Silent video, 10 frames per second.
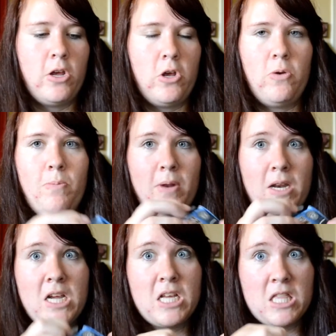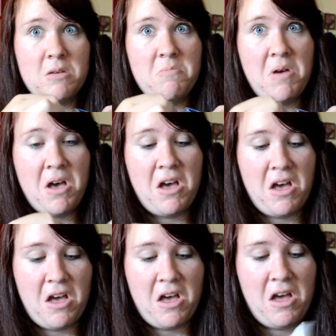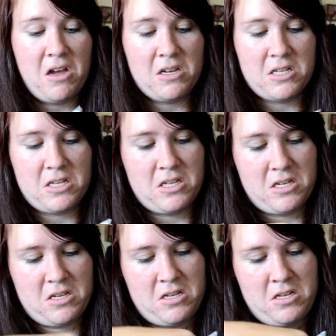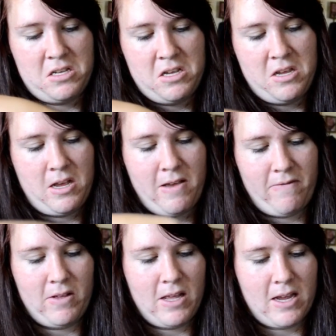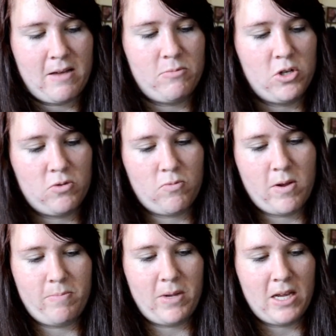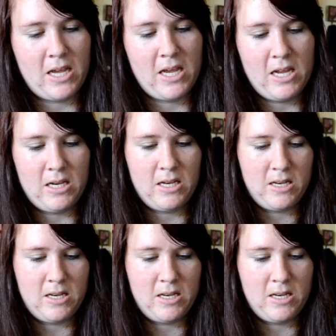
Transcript: Opening the box. I feel like I'm just ripping it.